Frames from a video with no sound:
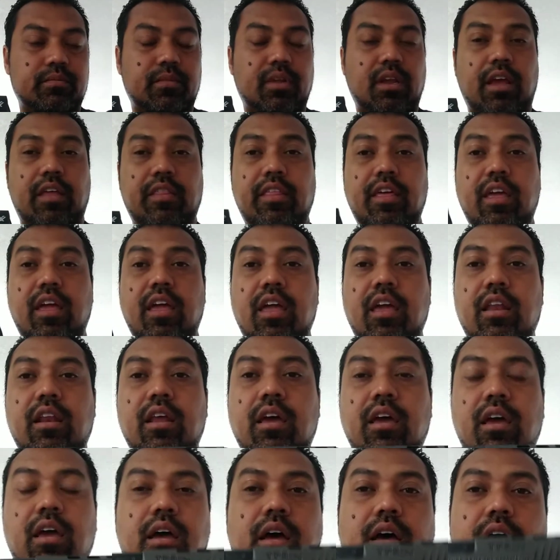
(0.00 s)
And then
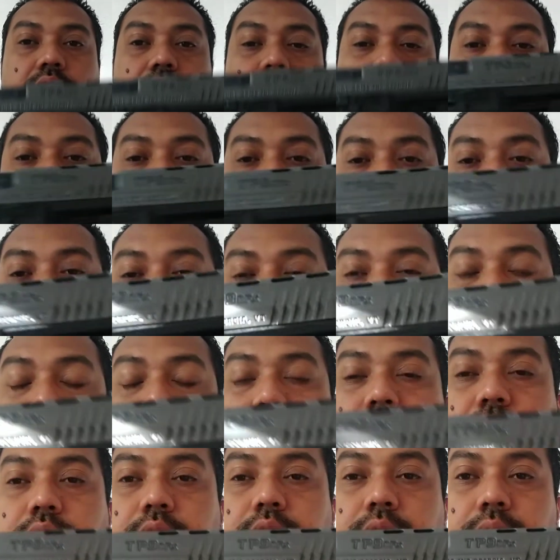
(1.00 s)
the
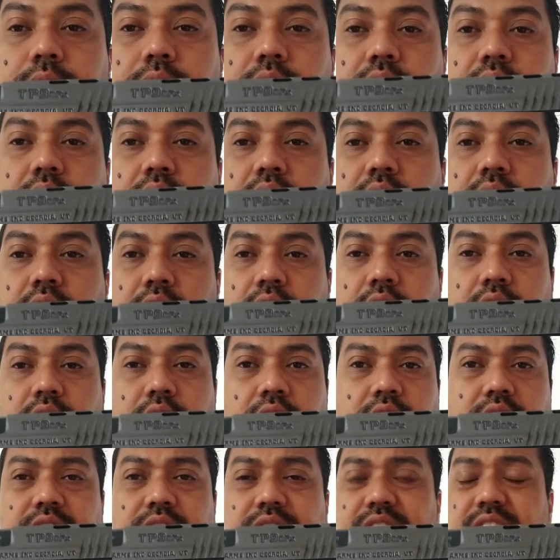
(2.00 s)
trigger.
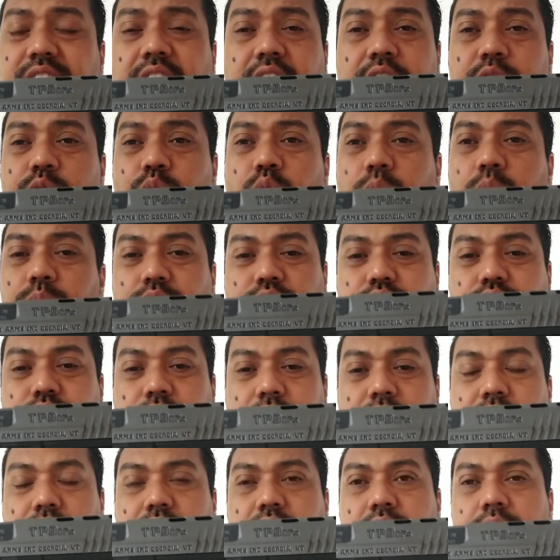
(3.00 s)
It's not your normal
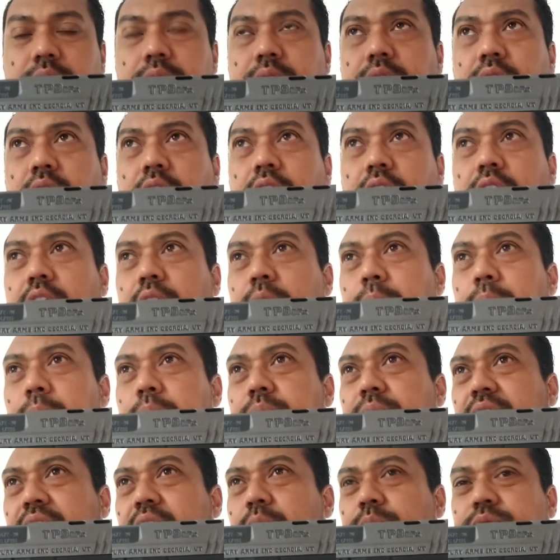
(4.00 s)
trigger.
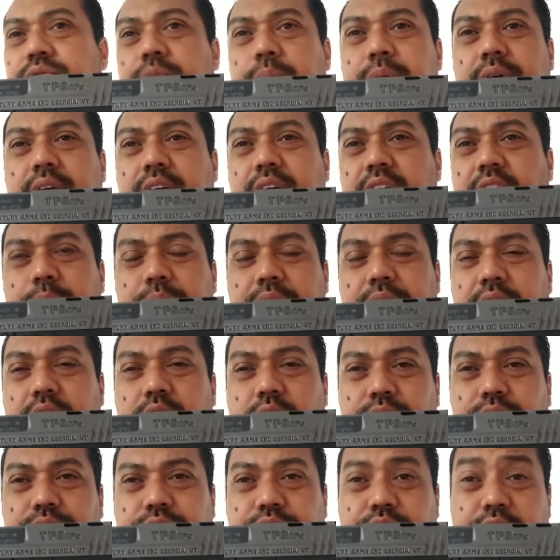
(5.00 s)
It comes from a company
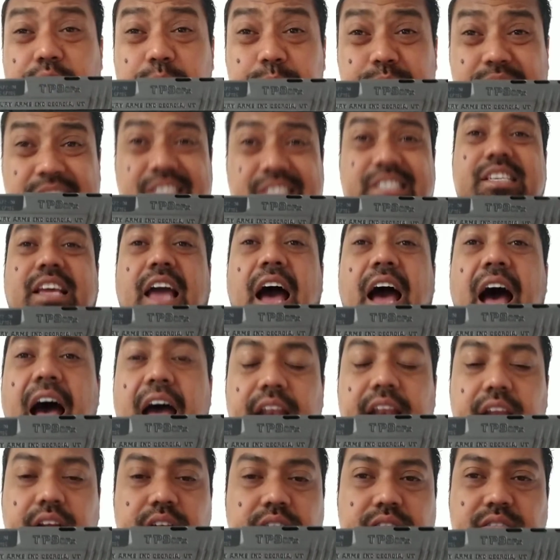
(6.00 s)
called Freedom
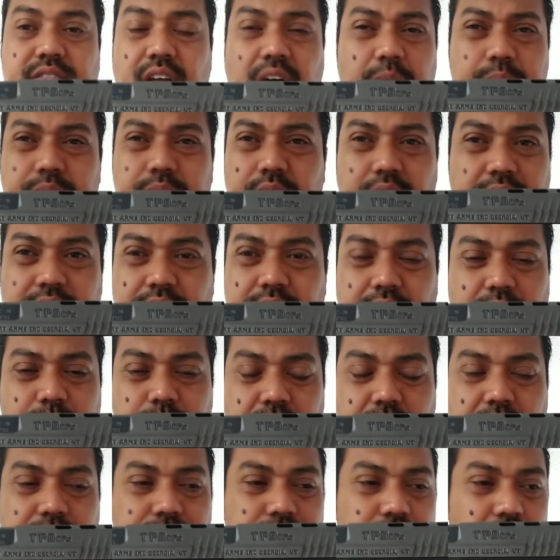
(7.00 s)
Scott, I
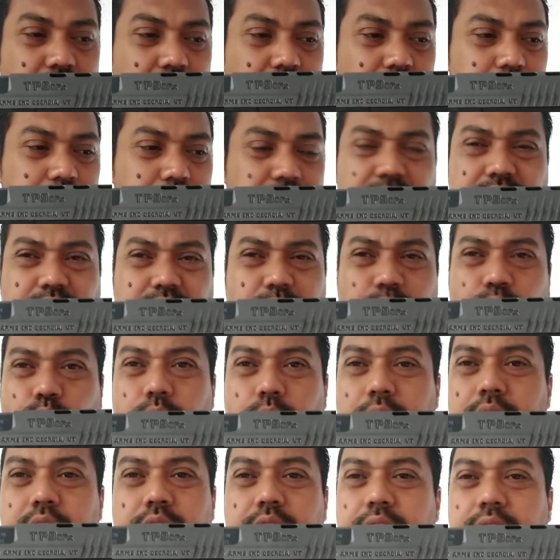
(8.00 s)
believe. Some
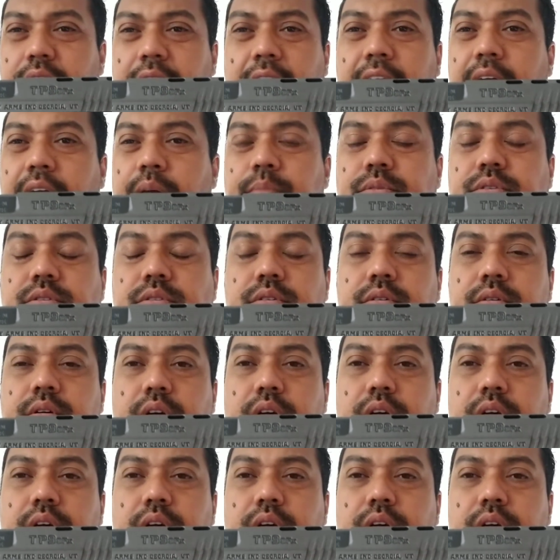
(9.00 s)
weird names.